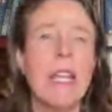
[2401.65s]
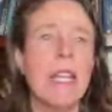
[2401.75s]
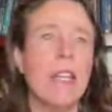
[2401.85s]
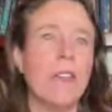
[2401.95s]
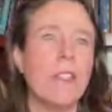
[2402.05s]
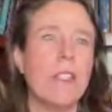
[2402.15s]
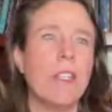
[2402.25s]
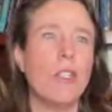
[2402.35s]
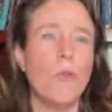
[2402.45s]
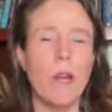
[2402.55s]
Here's the
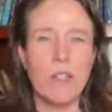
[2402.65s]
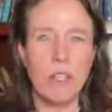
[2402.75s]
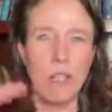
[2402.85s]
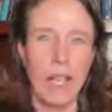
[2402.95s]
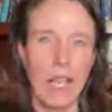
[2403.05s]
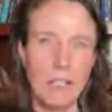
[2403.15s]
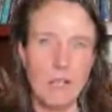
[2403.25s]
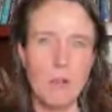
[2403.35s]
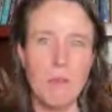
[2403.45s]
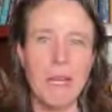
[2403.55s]
situation, the last
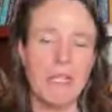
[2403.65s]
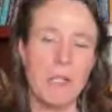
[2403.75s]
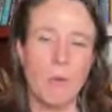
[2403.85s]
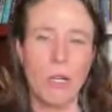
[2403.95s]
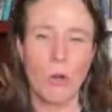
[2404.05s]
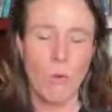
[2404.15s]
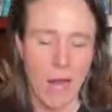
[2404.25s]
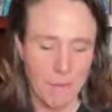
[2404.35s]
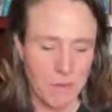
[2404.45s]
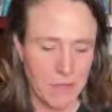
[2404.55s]
few minutes, so we're going to
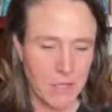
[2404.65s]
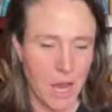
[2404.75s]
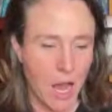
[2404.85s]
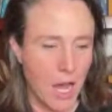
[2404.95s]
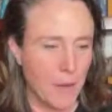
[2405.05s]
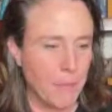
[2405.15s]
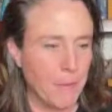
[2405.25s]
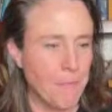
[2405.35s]
wrap this up,